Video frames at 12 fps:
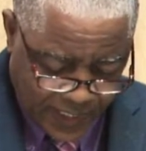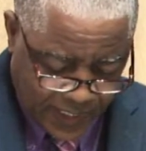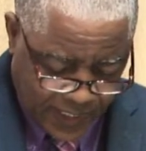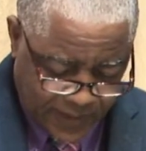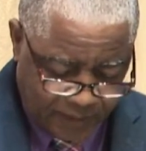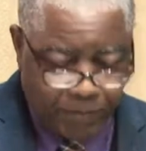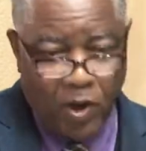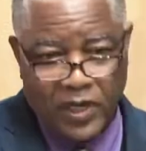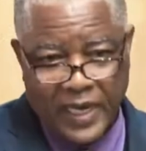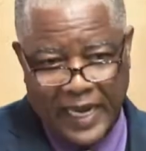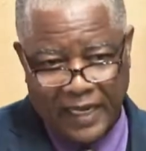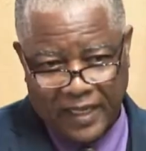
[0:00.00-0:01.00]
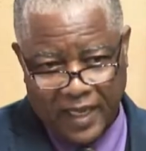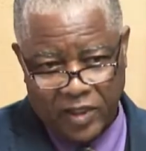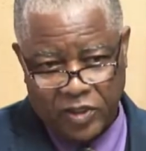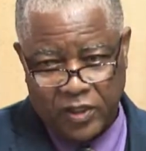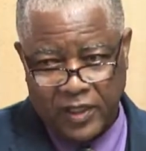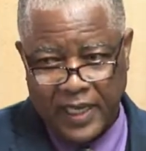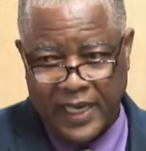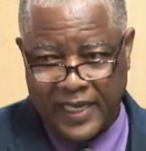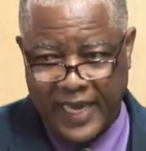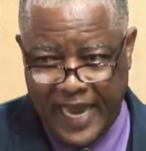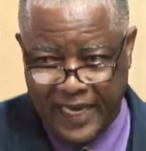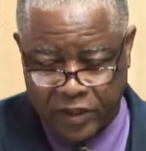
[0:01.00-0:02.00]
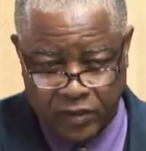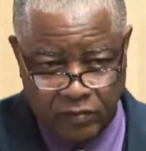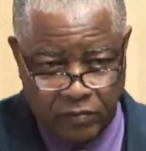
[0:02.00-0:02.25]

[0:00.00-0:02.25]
his bond allocation in cash.